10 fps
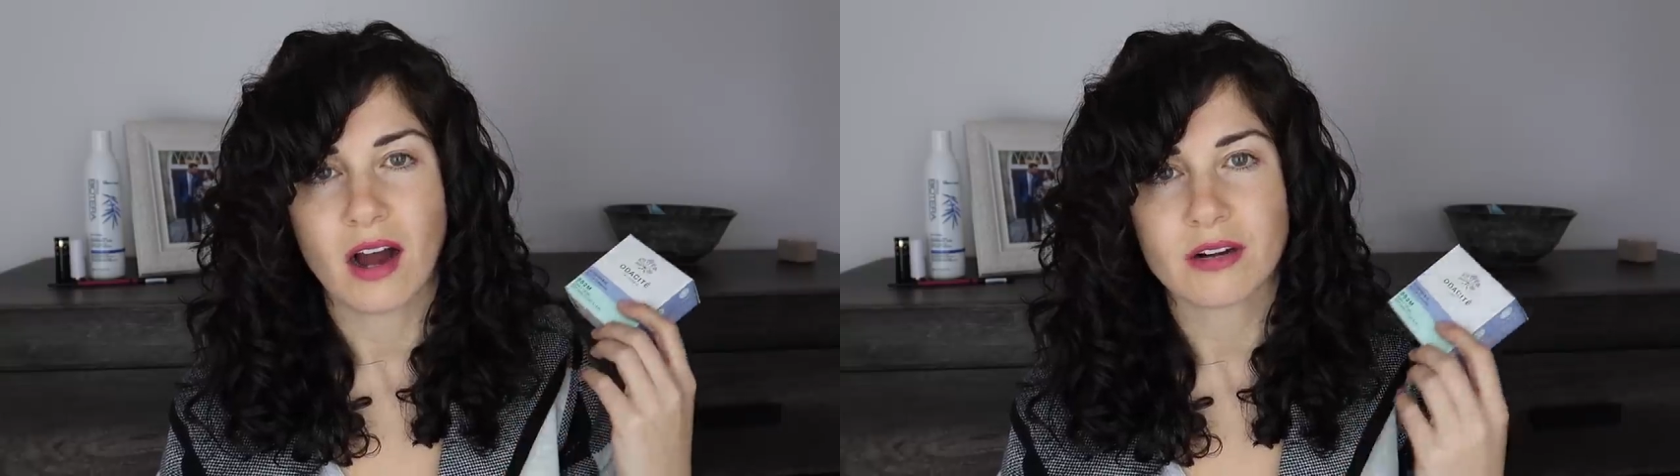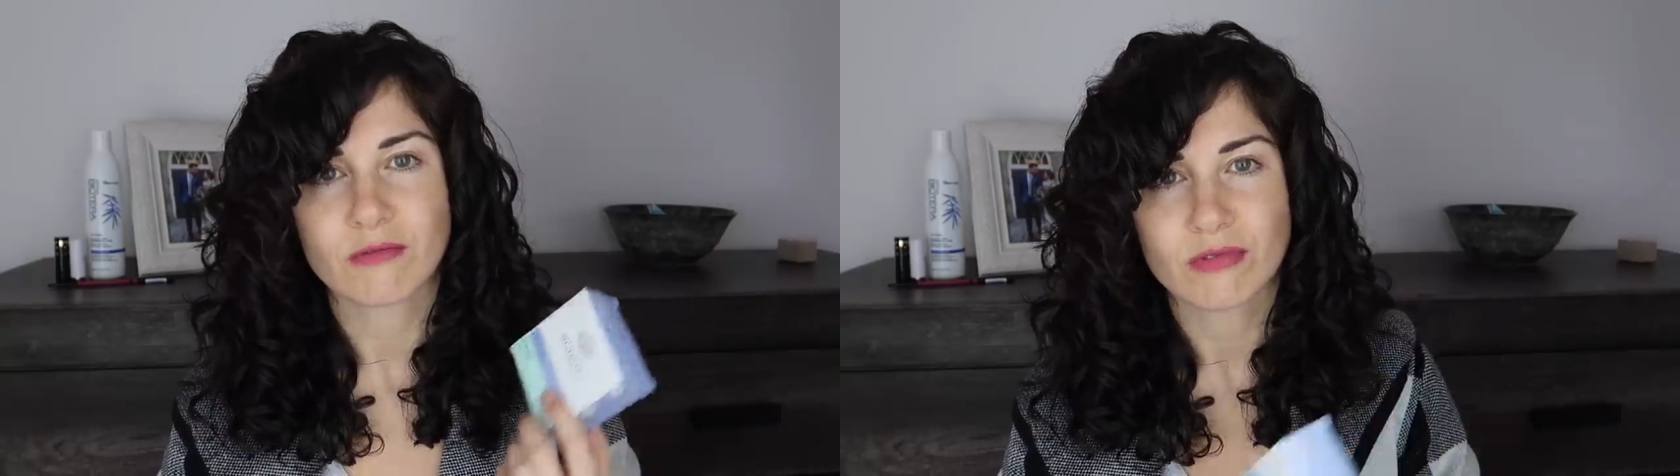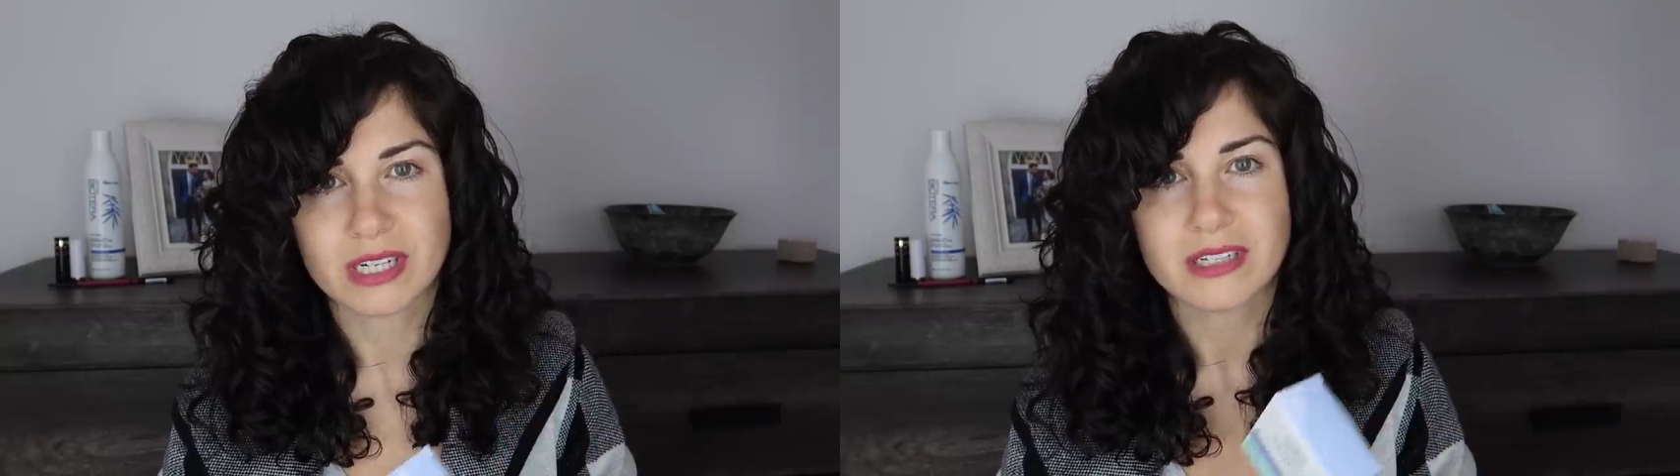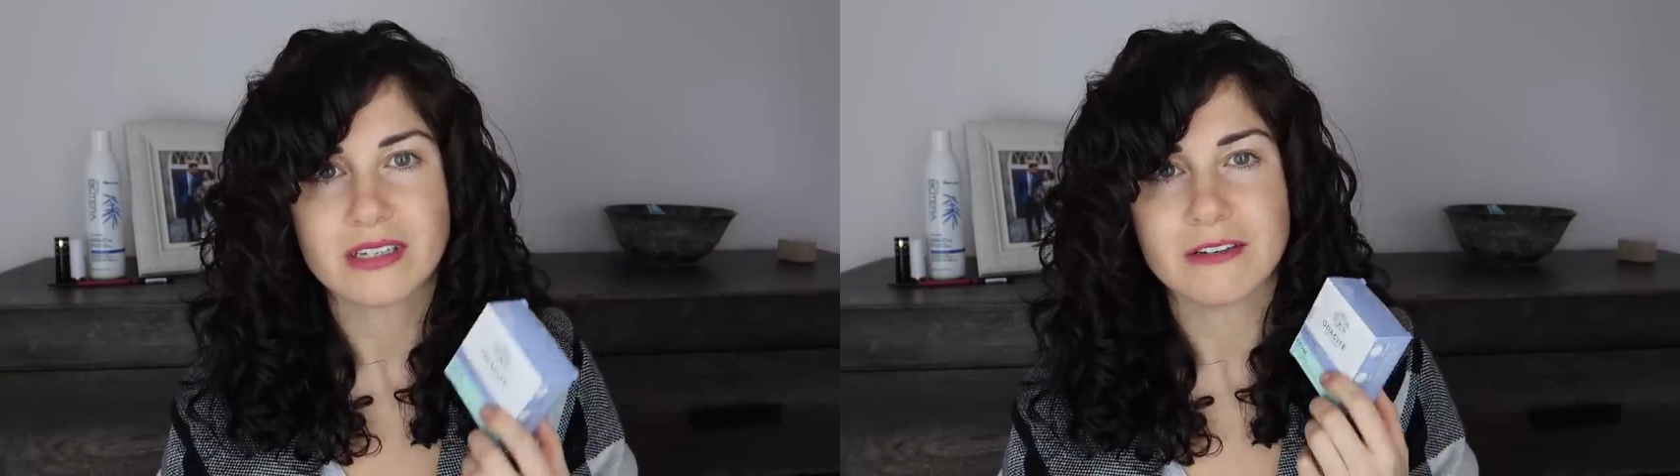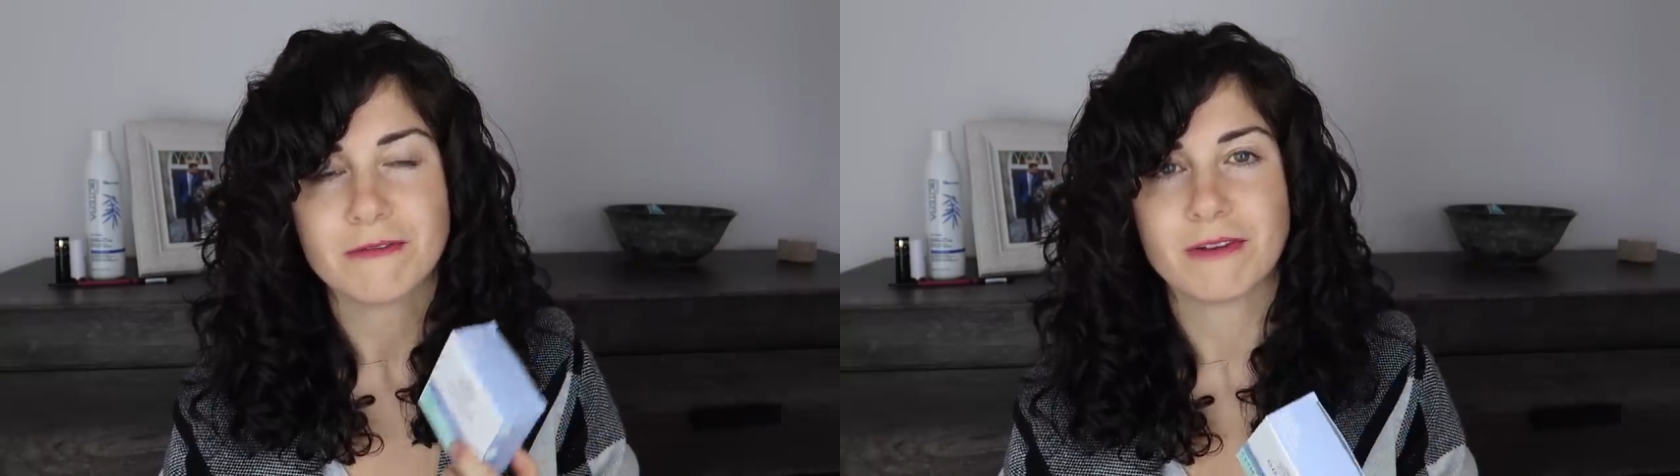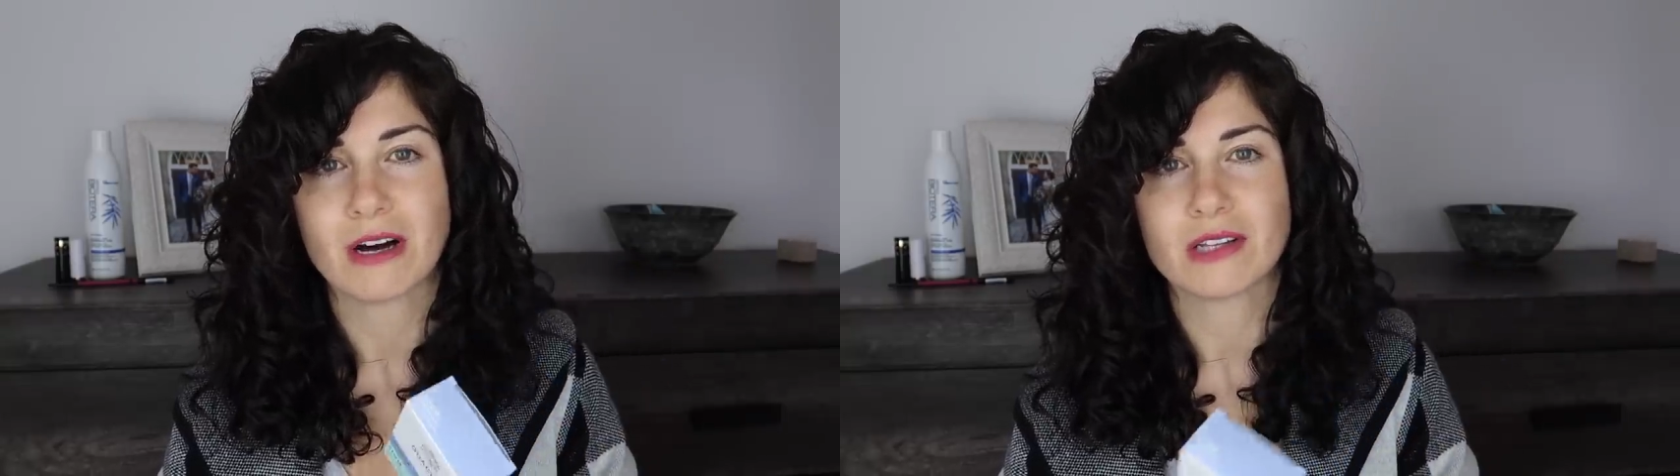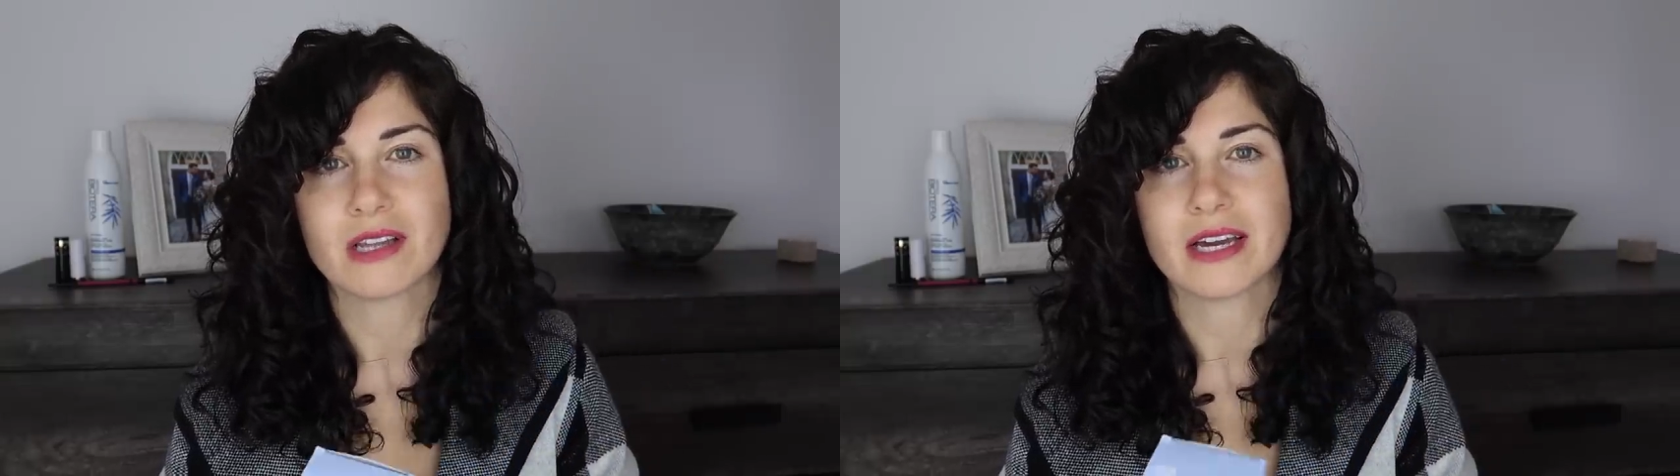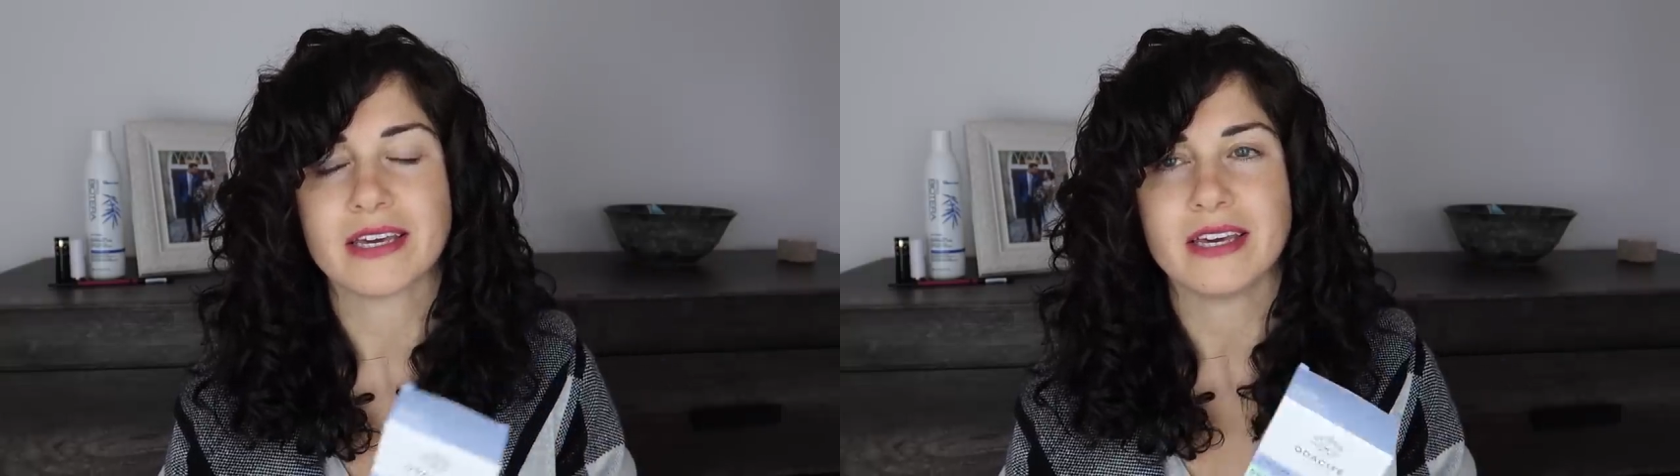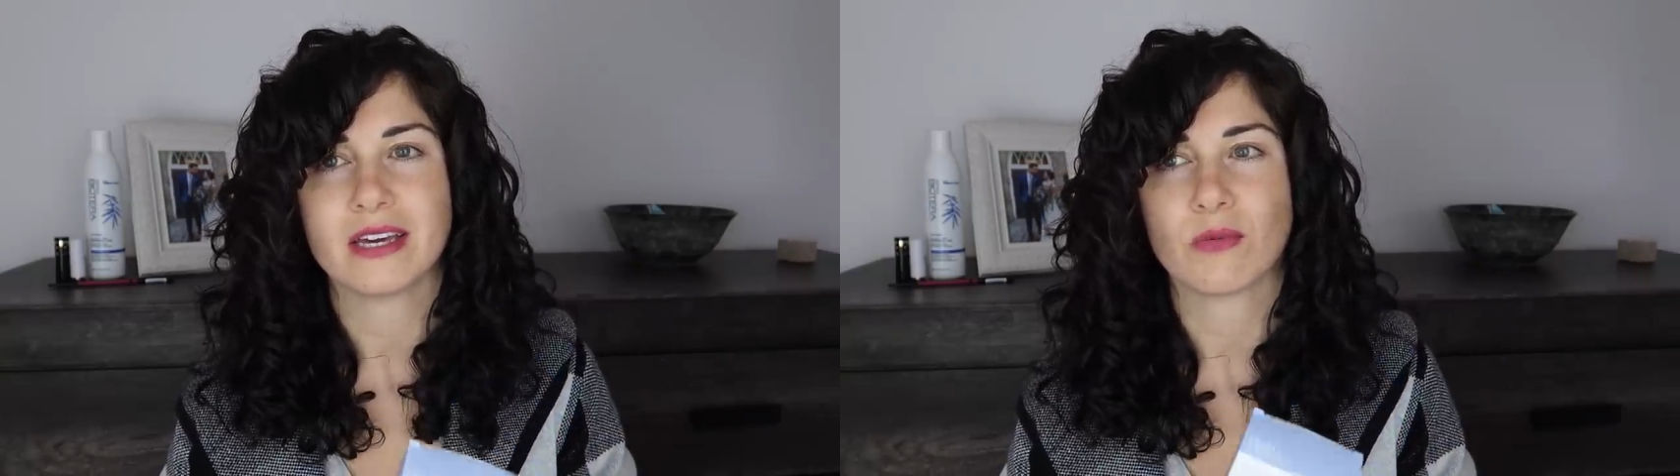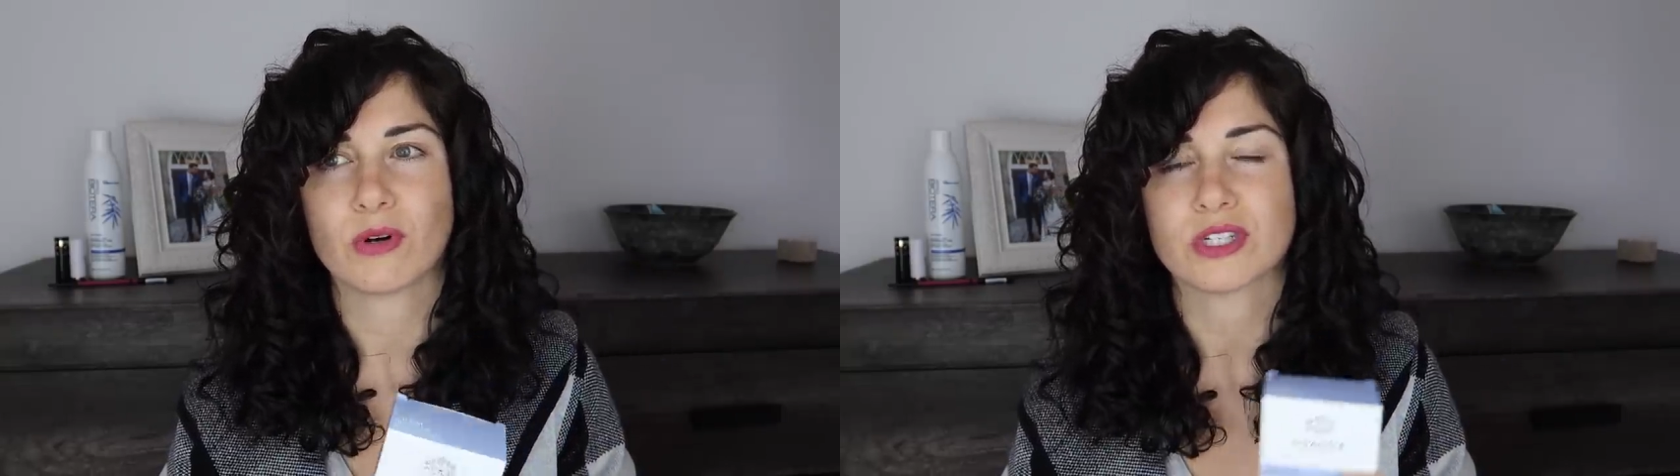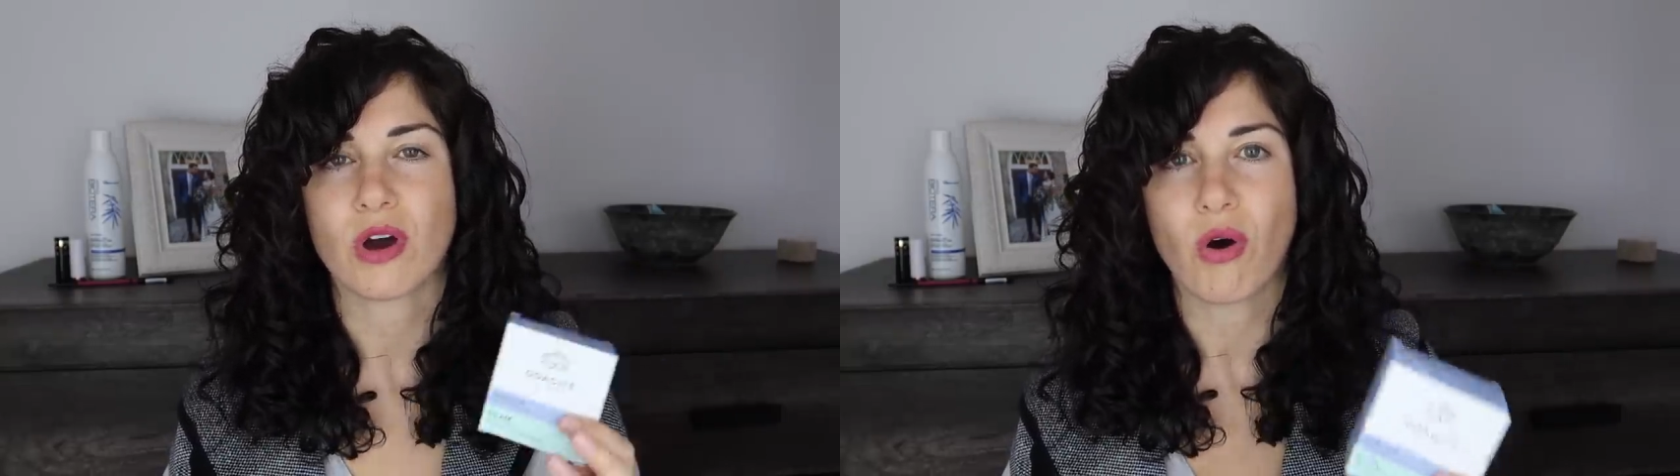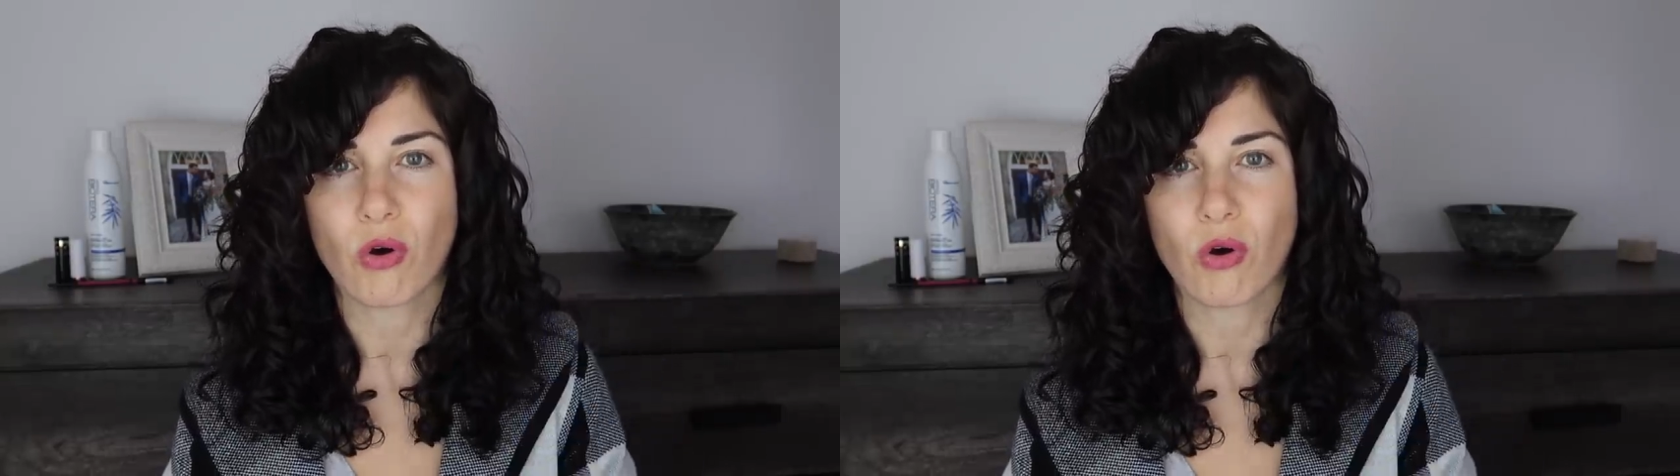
I really felt like it was